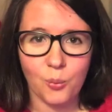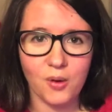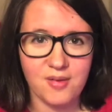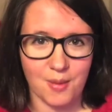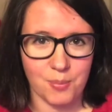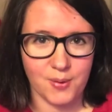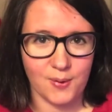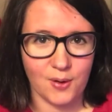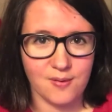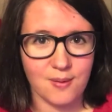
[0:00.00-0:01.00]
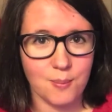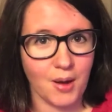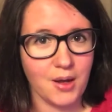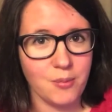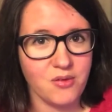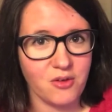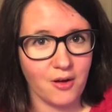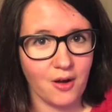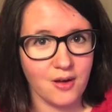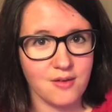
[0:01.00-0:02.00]
What's up, book nerds? My name is
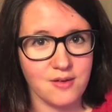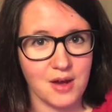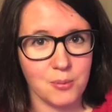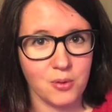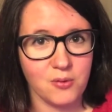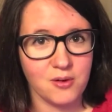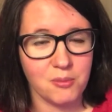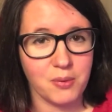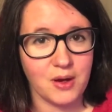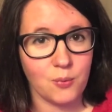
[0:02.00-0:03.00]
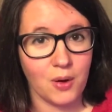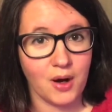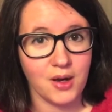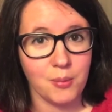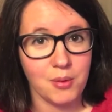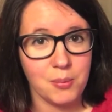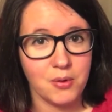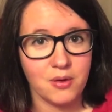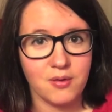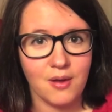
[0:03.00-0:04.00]
Tara, and today I'm going to explain where I get my
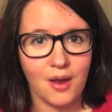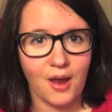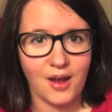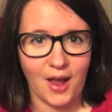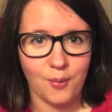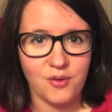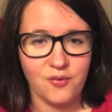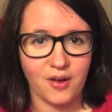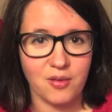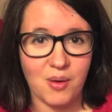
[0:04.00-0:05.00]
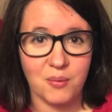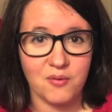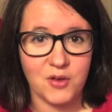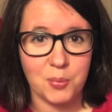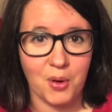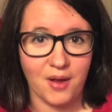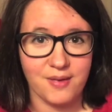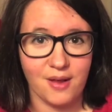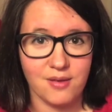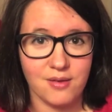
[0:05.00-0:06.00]
books and how it affects my review
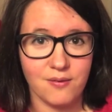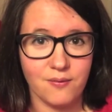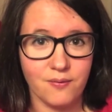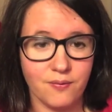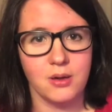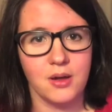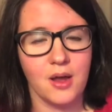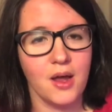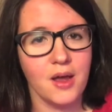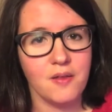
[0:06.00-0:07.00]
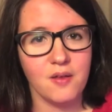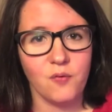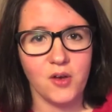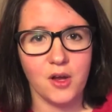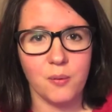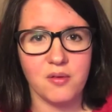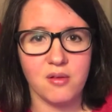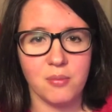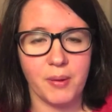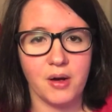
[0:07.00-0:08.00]
process. This video was
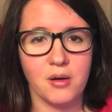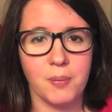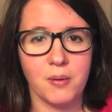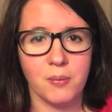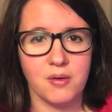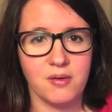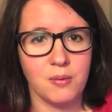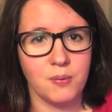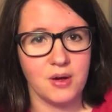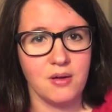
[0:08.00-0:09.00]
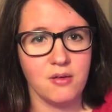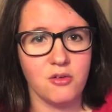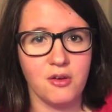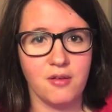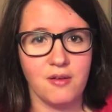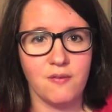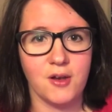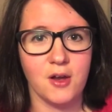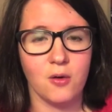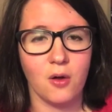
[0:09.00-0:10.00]
inspired by Rincey Reads, and she has a
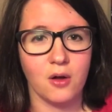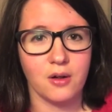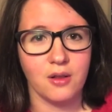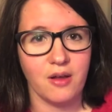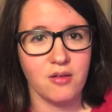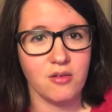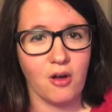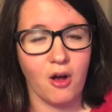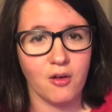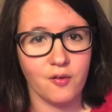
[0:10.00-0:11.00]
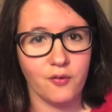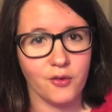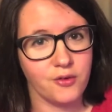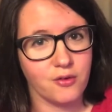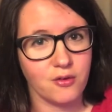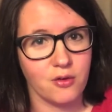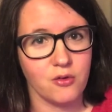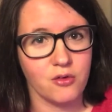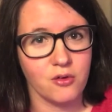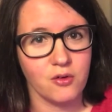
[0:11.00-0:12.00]
video called Let's Talk Full
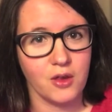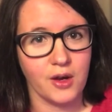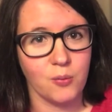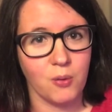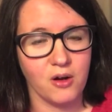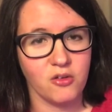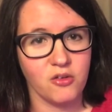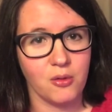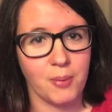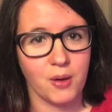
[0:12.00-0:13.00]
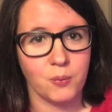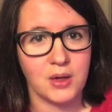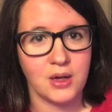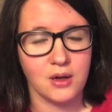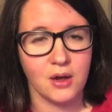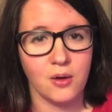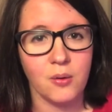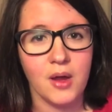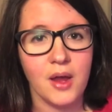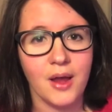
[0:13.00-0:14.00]
Disclosure that I watched about a week
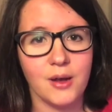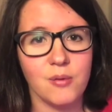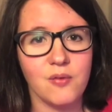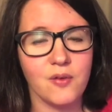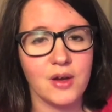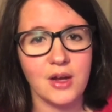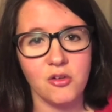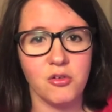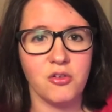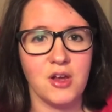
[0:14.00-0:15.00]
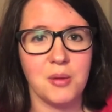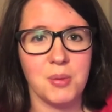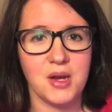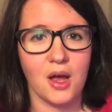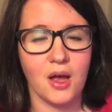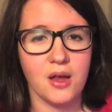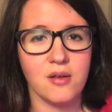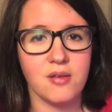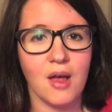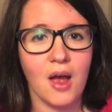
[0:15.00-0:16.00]
ago, and it was very interesting
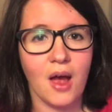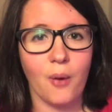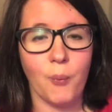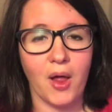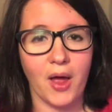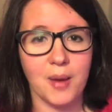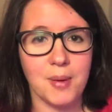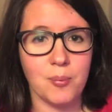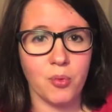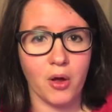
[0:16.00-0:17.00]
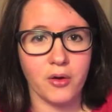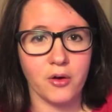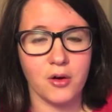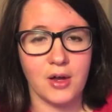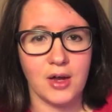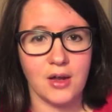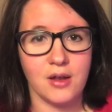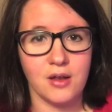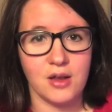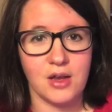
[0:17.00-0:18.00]
because while I'm a blogger
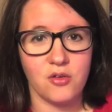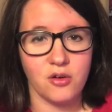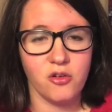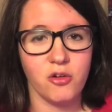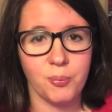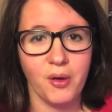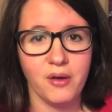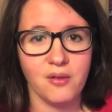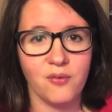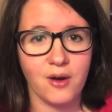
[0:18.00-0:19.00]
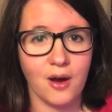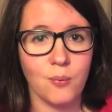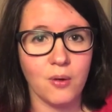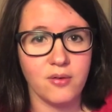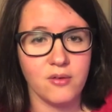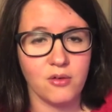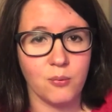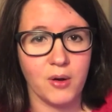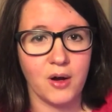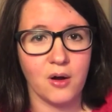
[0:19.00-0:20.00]
in the traditional blogosphere, I wasn't
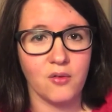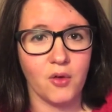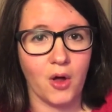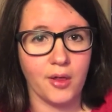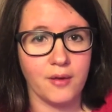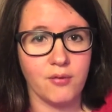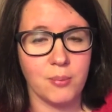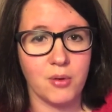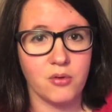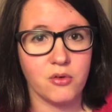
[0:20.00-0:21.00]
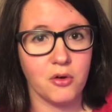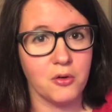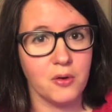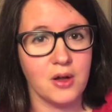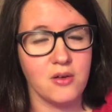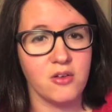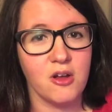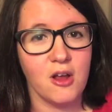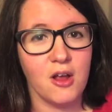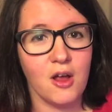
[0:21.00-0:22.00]
aware of all of the most current
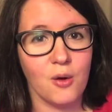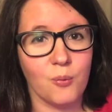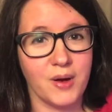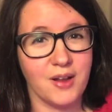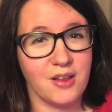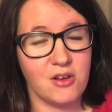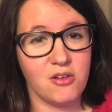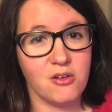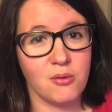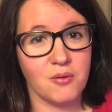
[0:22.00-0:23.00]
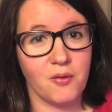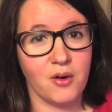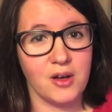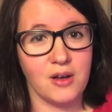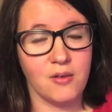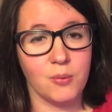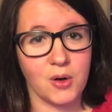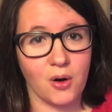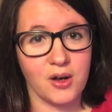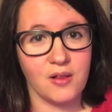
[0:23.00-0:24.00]
regulations
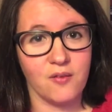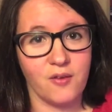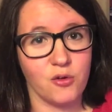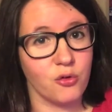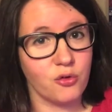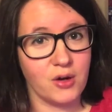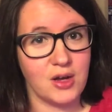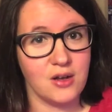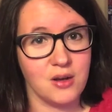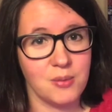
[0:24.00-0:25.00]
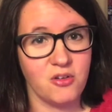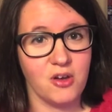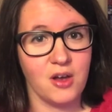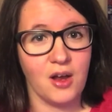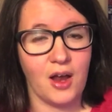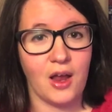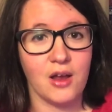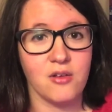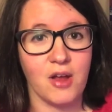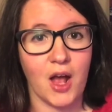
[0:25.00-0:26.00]
regarding the Federal Trade Commission
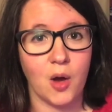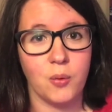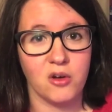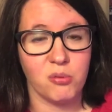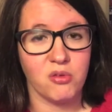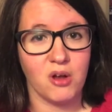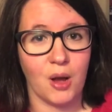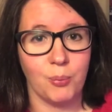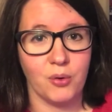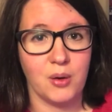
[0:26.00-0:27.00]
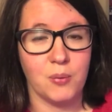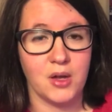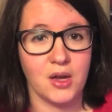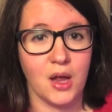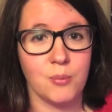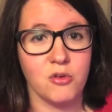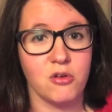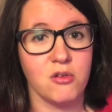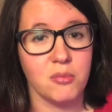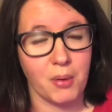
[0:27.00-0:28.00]
and how we are supposed to operate when it comes
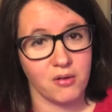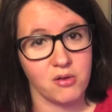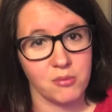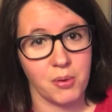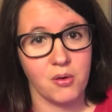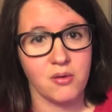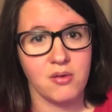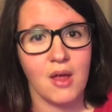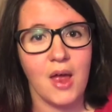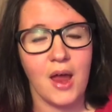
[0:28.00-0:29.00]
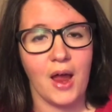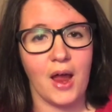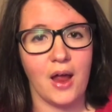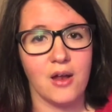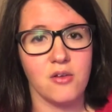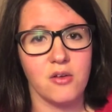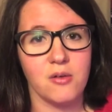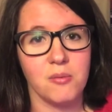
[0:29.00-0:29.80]
to sponsored posts and